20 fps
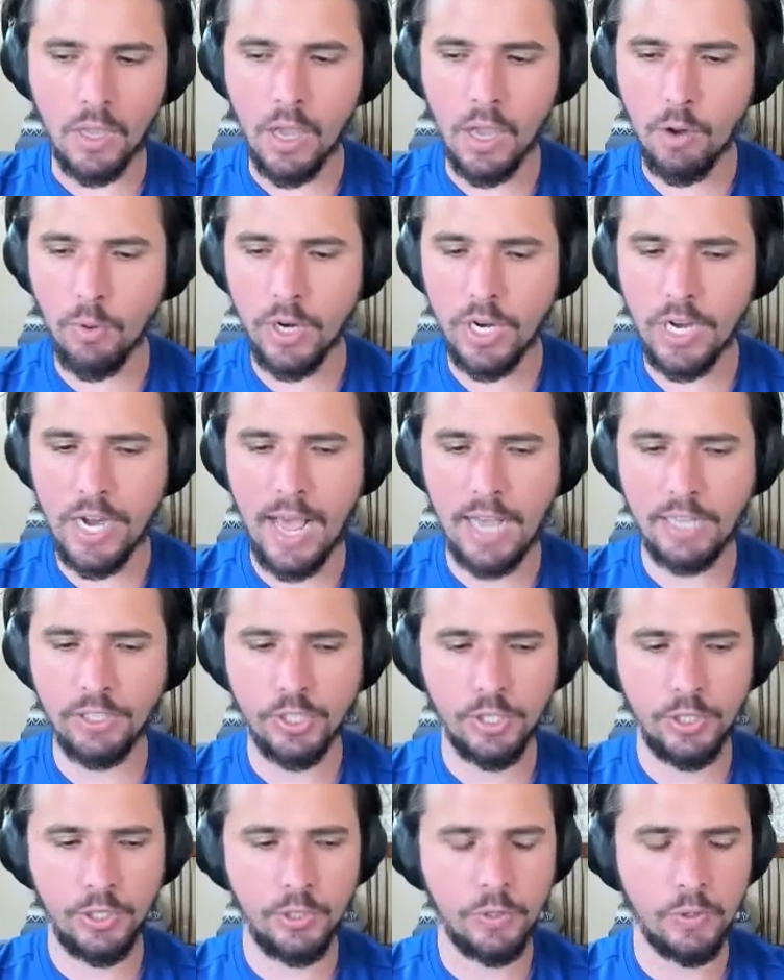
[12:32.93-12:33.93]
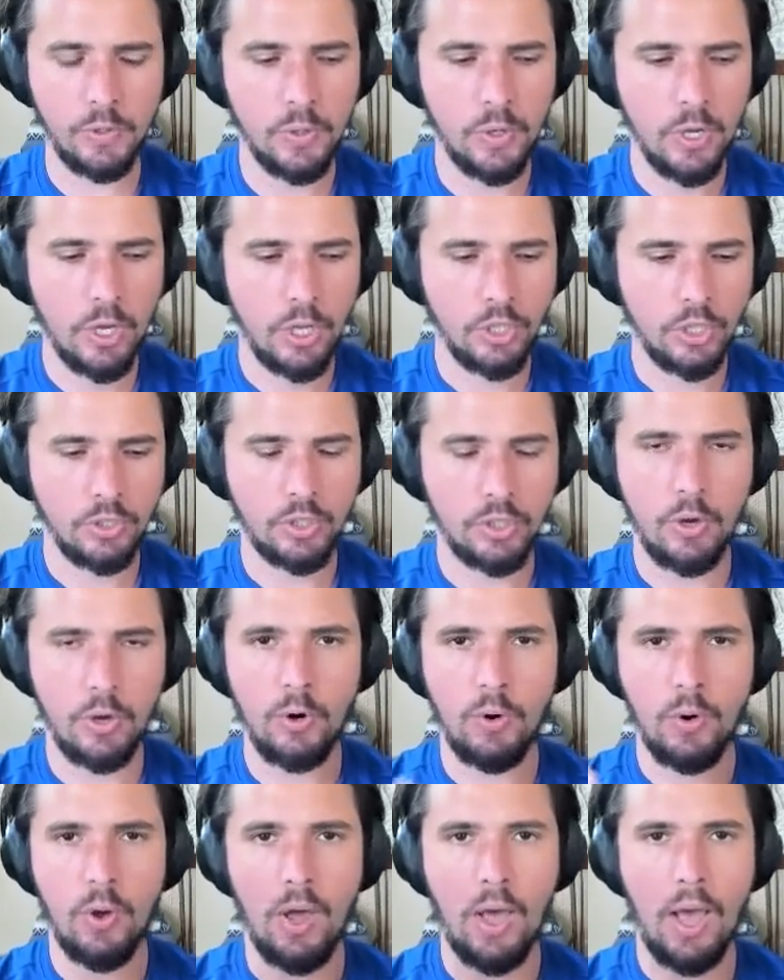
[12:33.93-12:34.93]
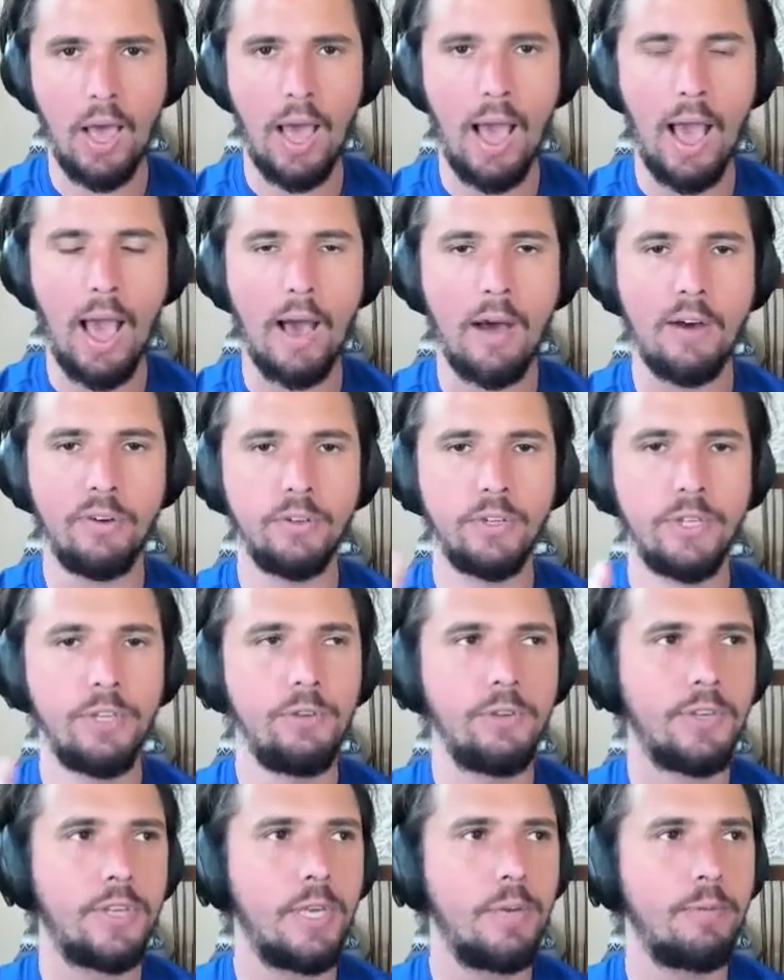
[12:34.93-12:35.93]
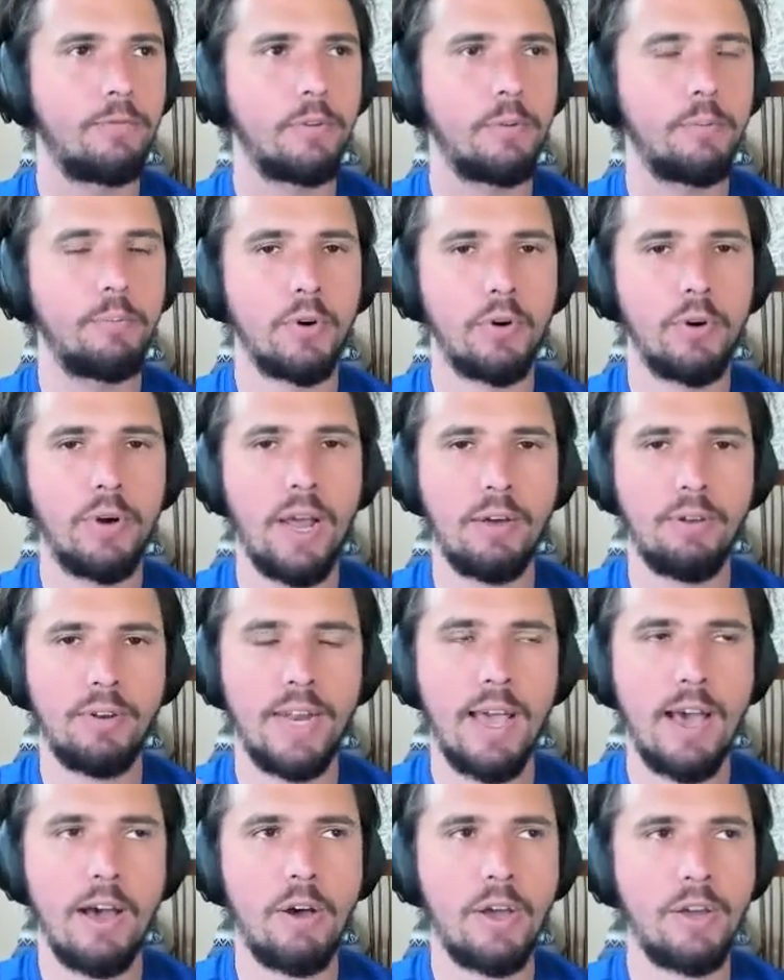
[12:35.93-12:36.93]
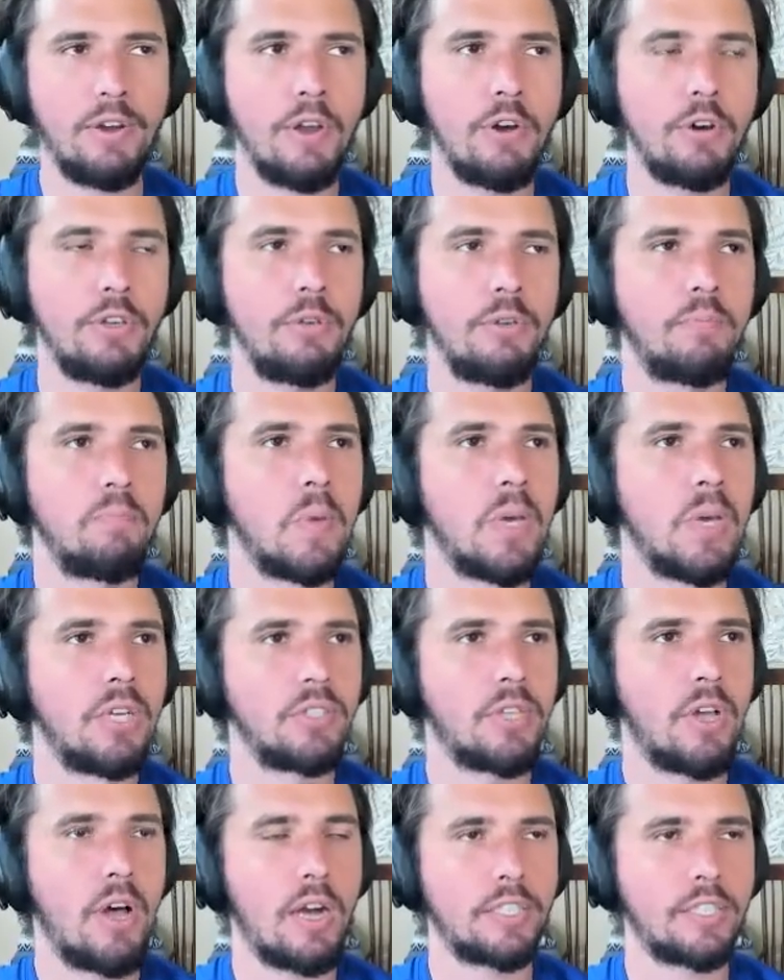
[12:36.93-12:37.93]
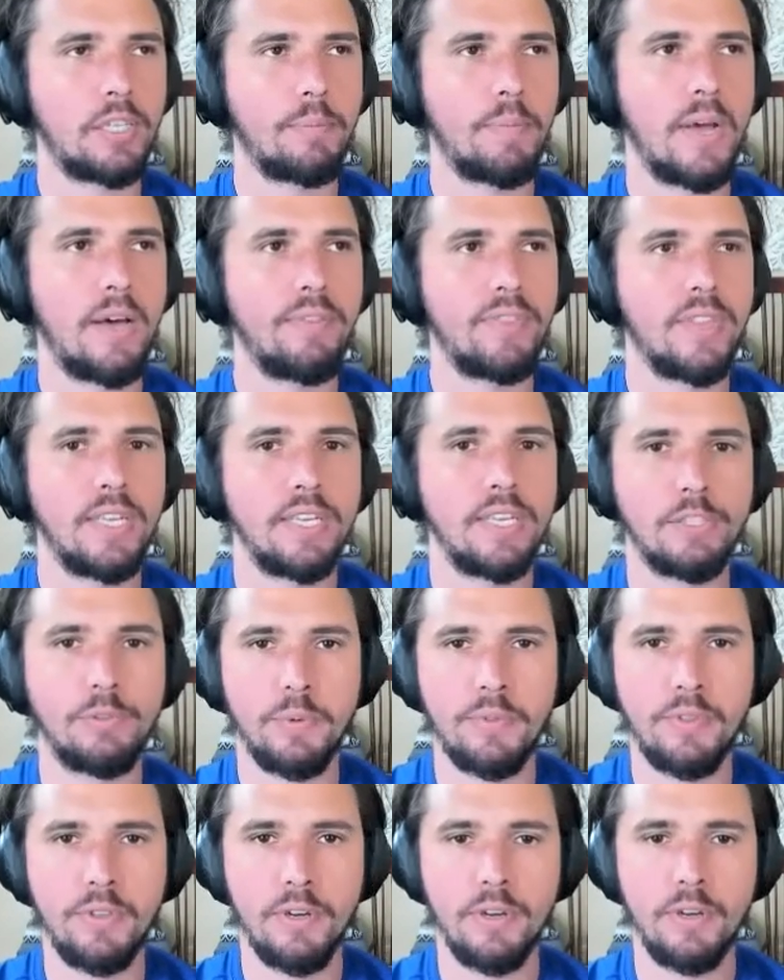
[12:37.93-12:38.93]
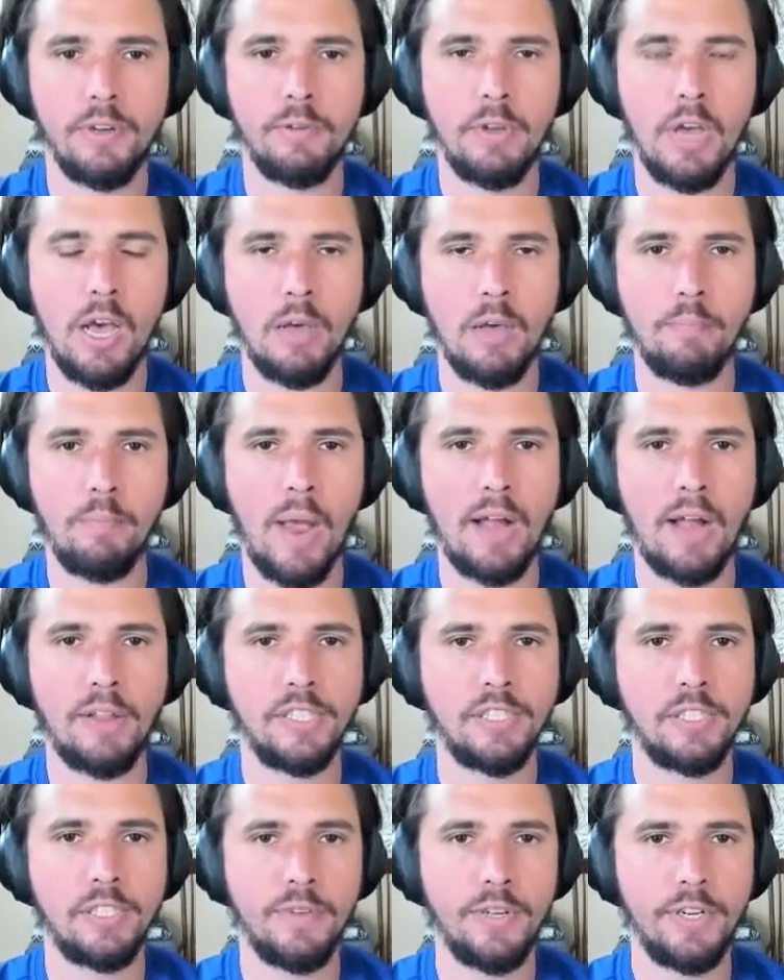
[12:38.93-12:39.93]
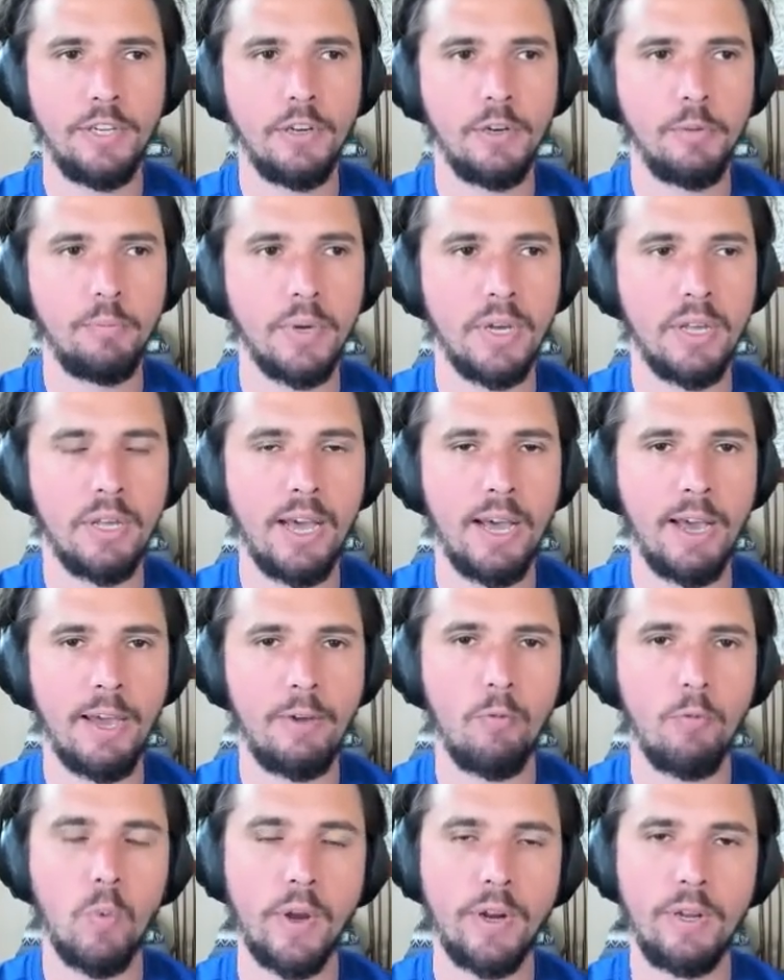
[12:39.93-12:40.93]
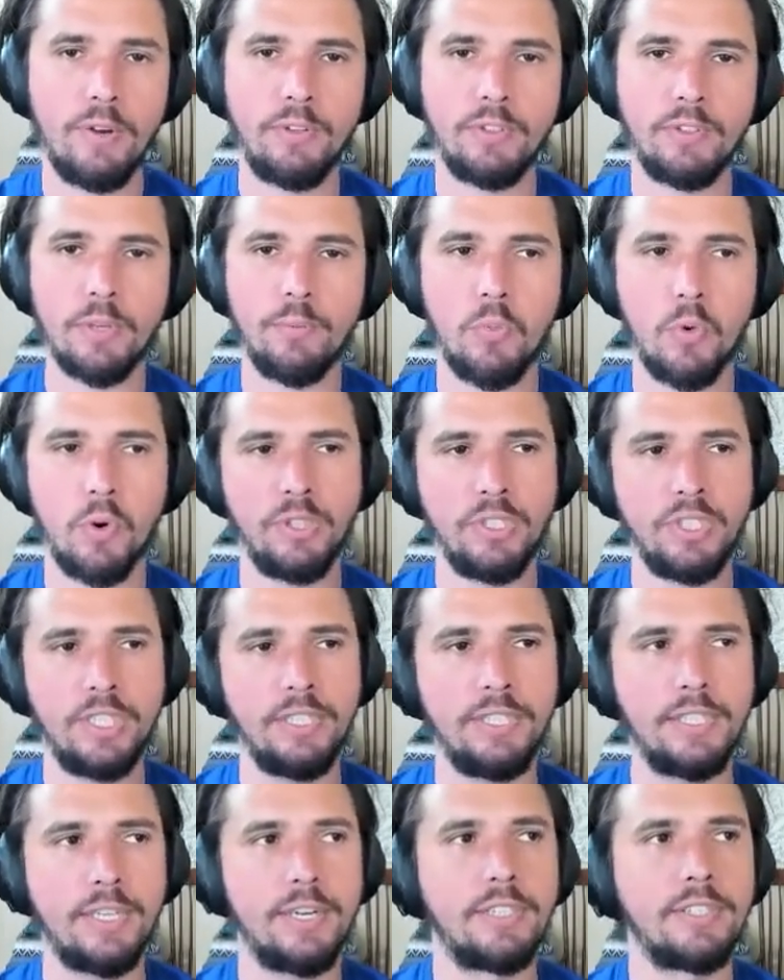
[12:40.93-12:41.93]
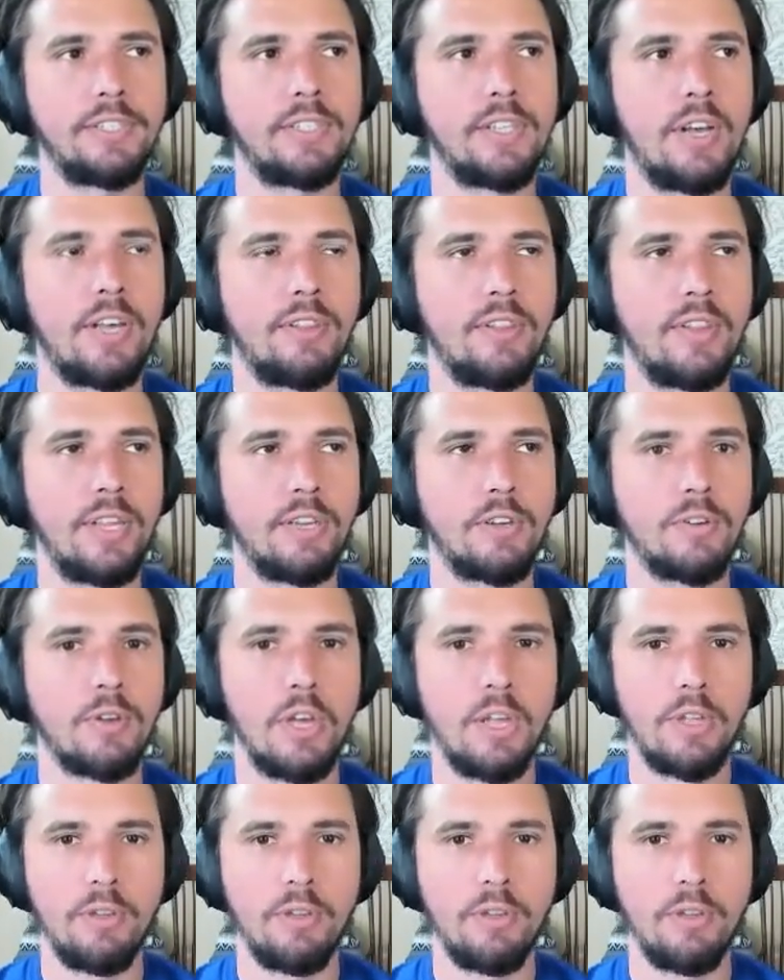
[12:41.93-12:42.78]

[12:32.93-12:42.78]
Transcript: I wanted to ask you, so how do you keep from burnout now? I know you talked about this with your balance video, but I wanted some more details on like